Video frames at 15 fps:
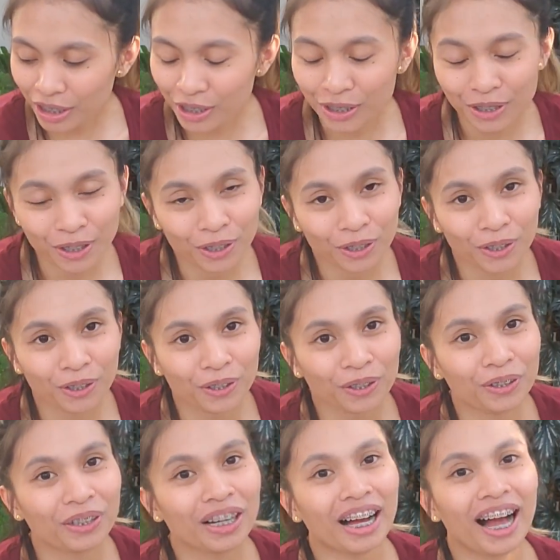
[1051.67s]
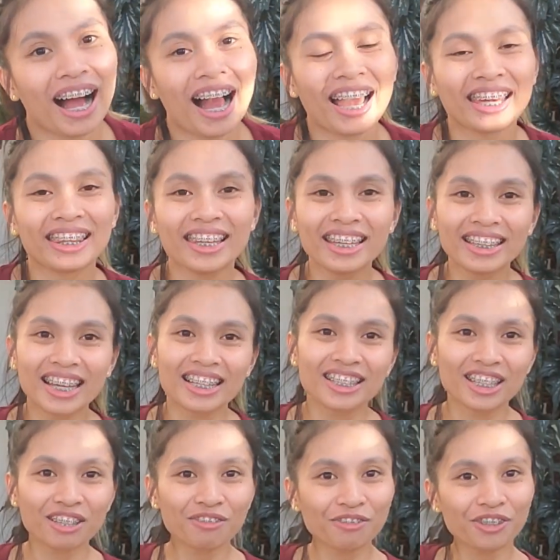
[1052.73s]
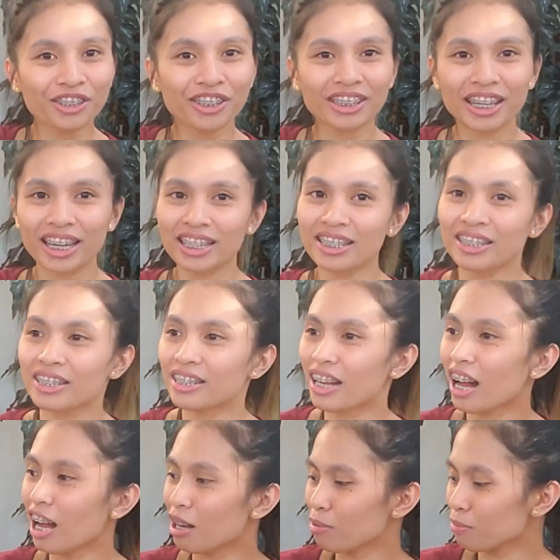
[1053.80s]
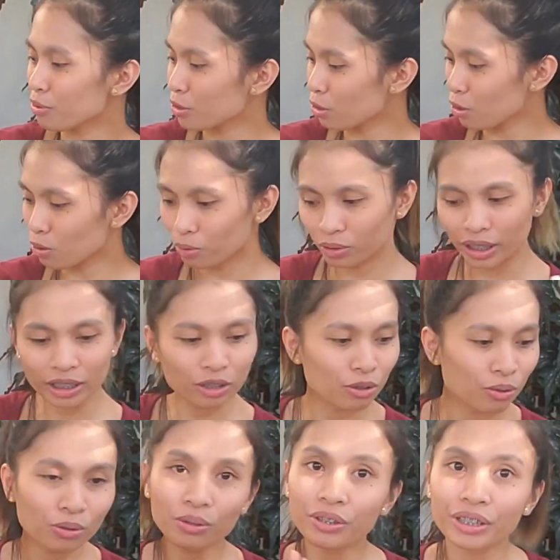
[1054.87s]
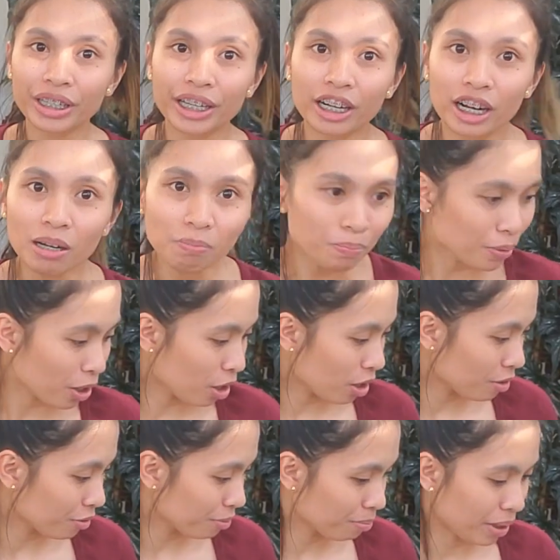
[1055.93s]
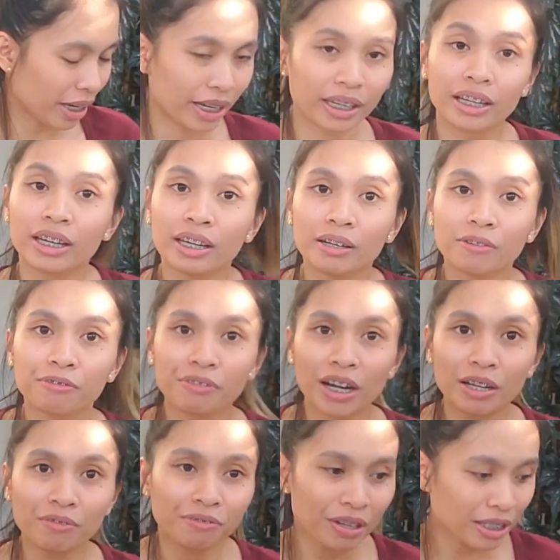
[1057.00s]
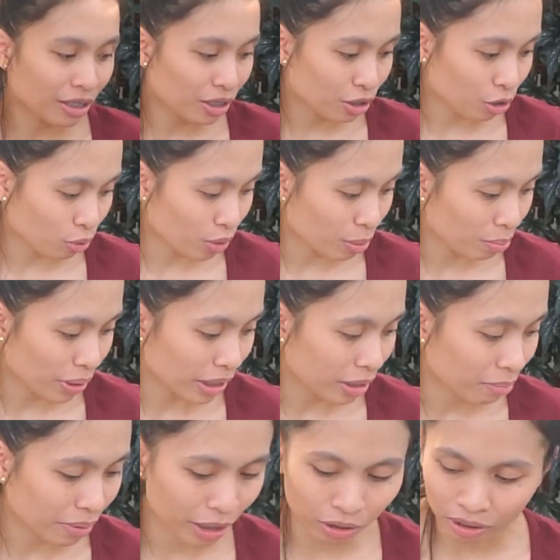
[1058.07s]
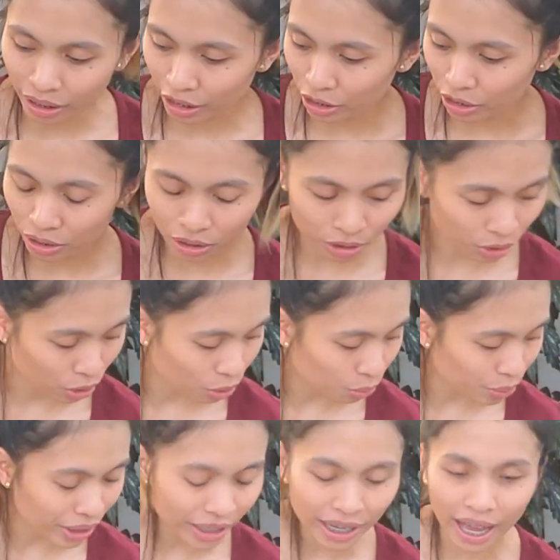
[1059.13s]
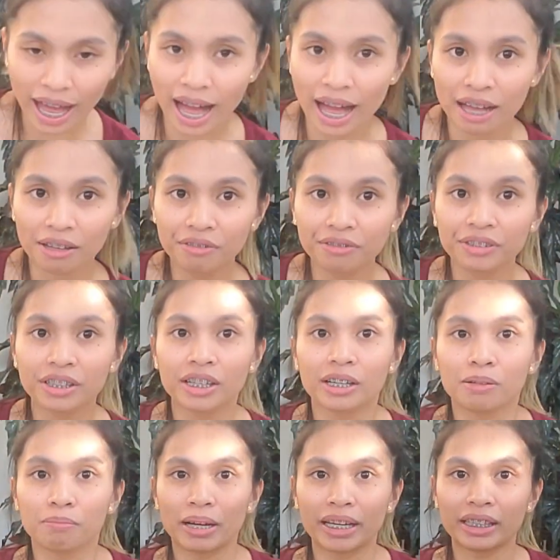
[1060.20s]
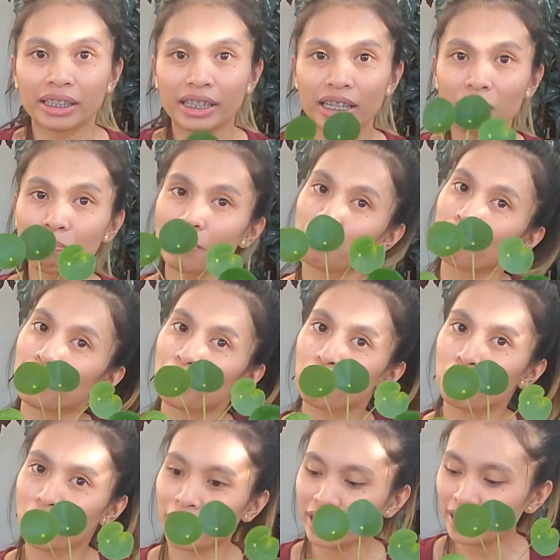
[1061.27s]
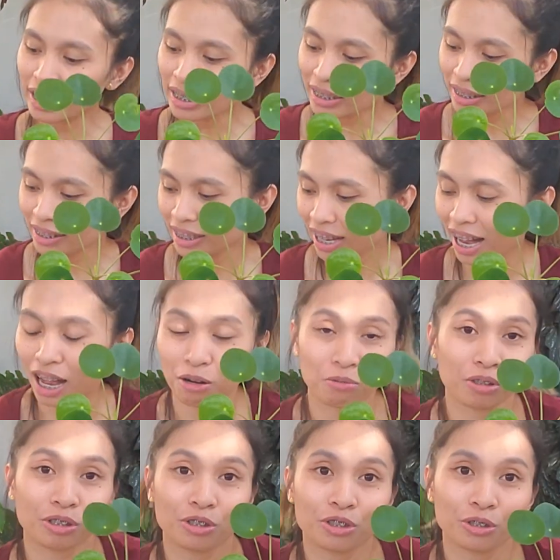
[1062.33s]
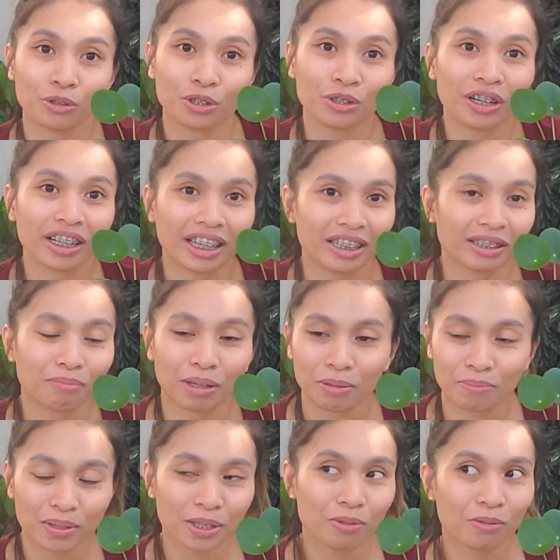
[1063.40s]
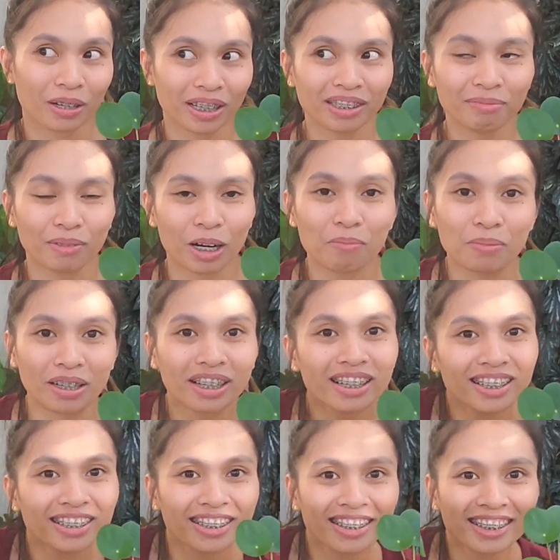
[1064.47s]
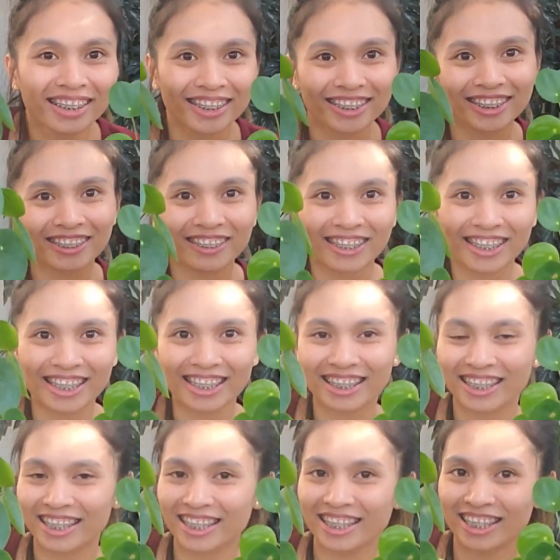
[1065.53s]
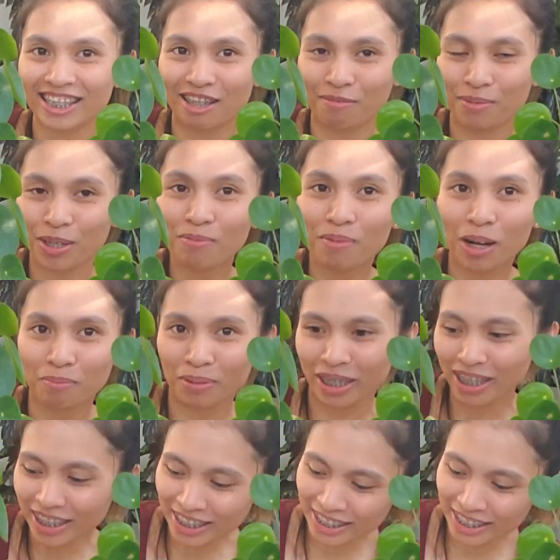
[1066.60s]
So I think that's it for today. So let's do a recap of my 5 fastest grower plant in my collection. So we have Pilea peperomioides. I want to show you again my big one, mama. So this is the big mama.